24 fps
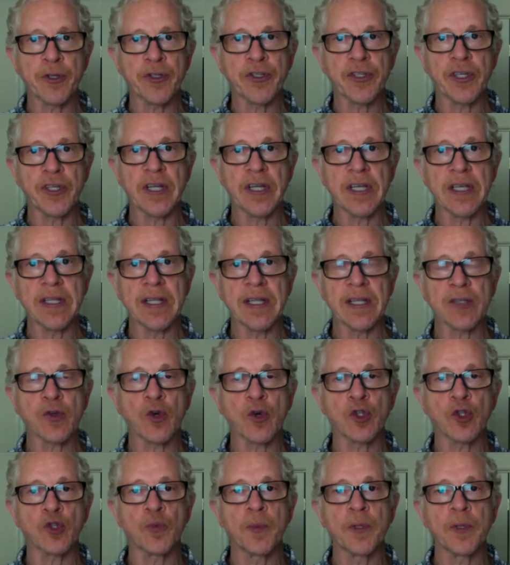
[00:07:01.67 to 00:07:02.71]
city that's
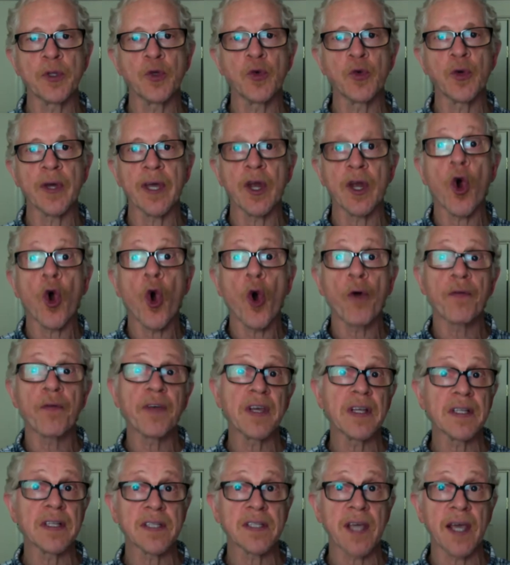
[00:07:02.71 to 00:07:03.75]
going to be doing an
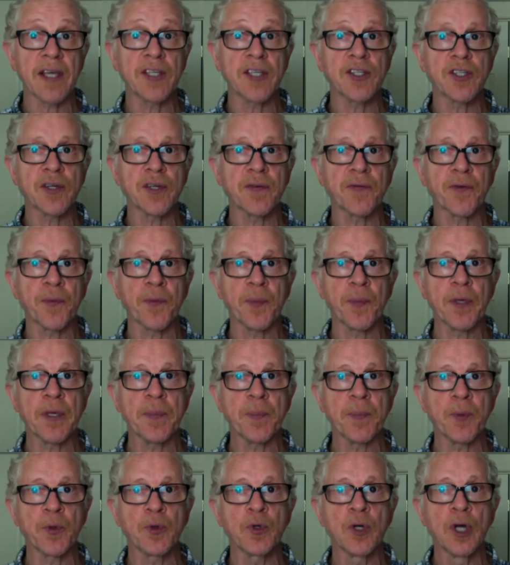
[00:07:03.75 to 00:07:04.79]
orientation for
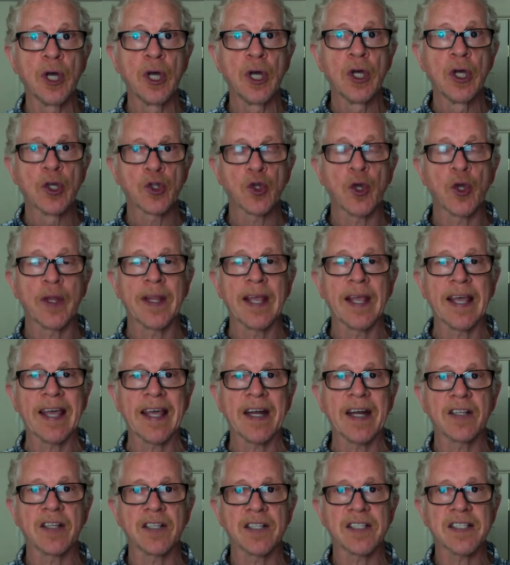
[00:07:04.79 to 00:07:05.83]
people so that they
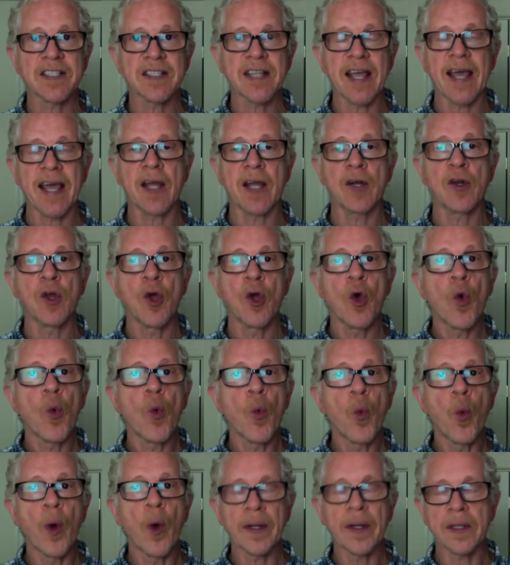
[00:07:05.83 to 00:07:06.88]
can understand
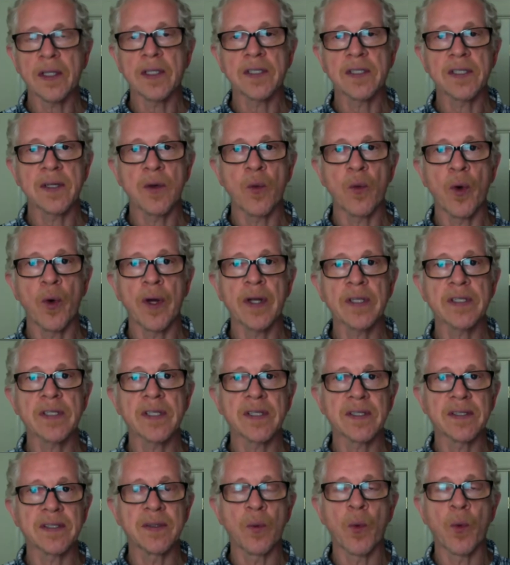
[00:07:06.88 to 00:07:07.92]
what does it, what is
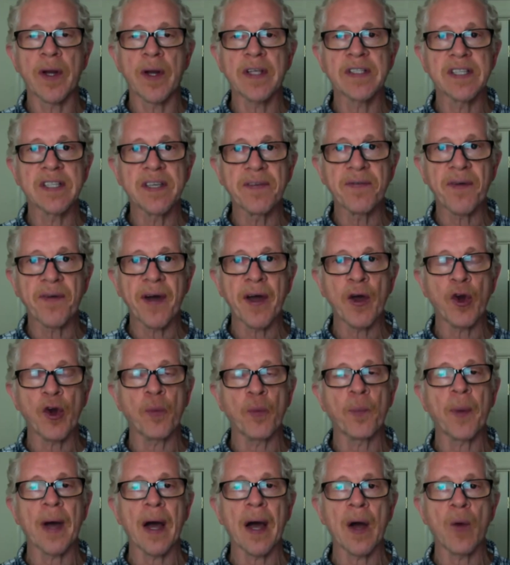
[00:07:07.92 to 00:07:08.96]
it, what is DeFi all
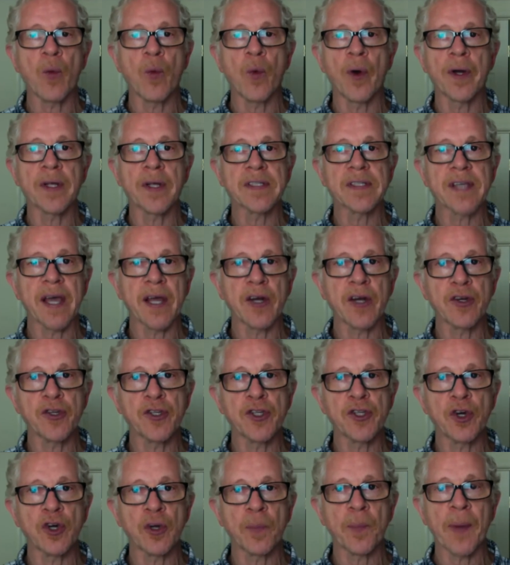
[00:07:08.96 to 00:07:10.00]
about, what is
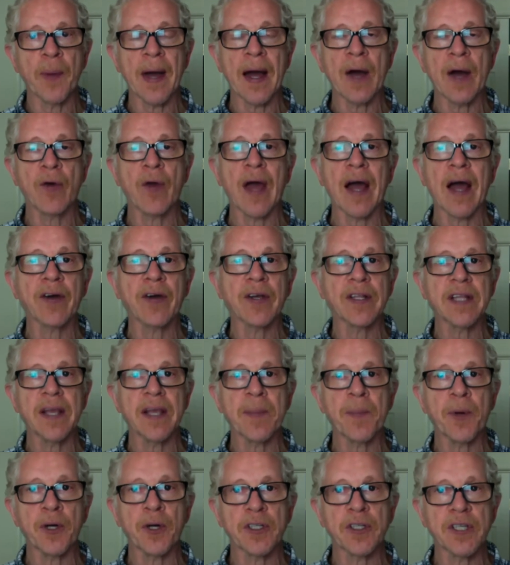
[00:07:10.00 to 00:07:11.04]
energy all about, how can they
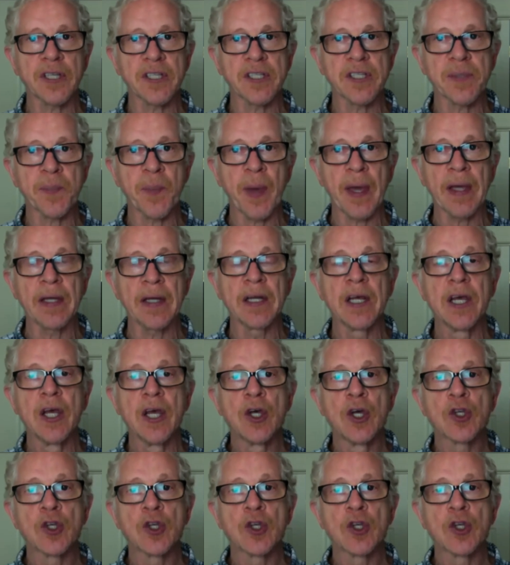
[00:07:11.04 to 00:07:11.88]
participate.